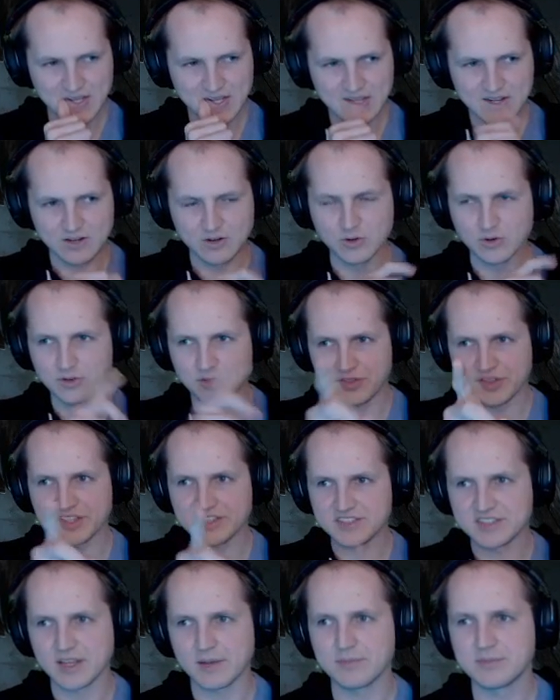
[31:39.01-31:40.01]
northeast
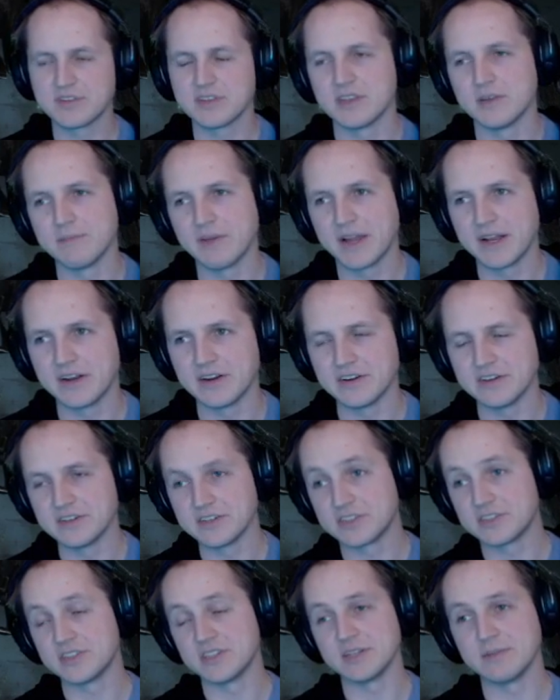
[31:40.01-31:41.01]
up to the minor Erd
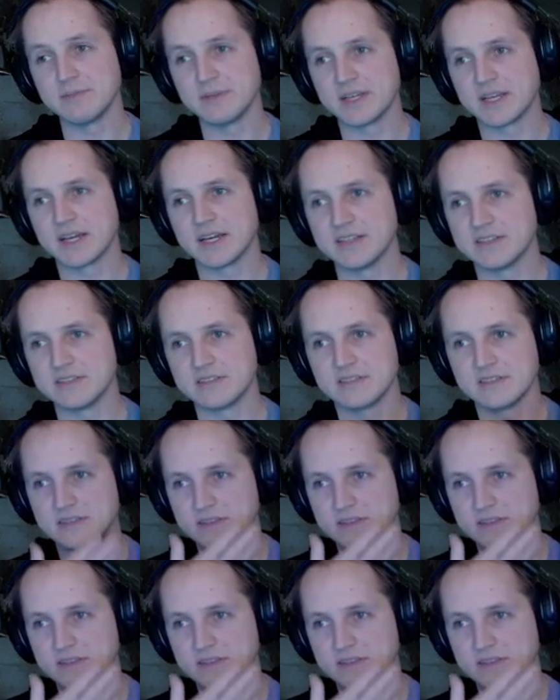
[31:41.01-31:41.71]
tree, because